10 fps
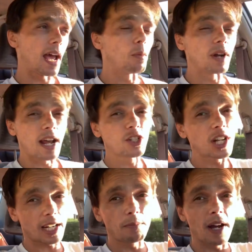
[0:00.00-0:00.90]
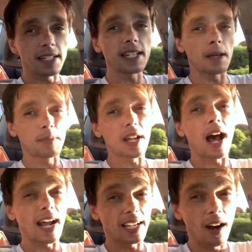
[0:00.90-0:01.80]
And when I checked my tips,
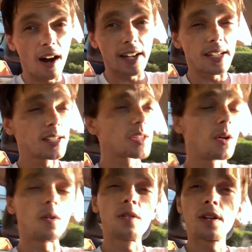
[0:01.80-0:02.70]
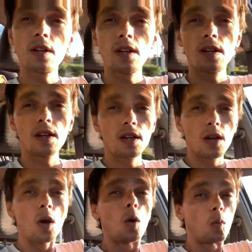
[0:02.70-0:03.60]
I got it. So
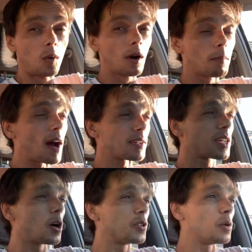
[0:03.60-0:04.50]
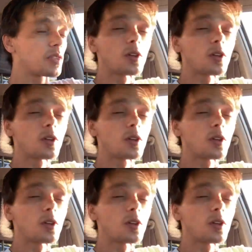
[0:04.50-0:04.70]
we're about to go do a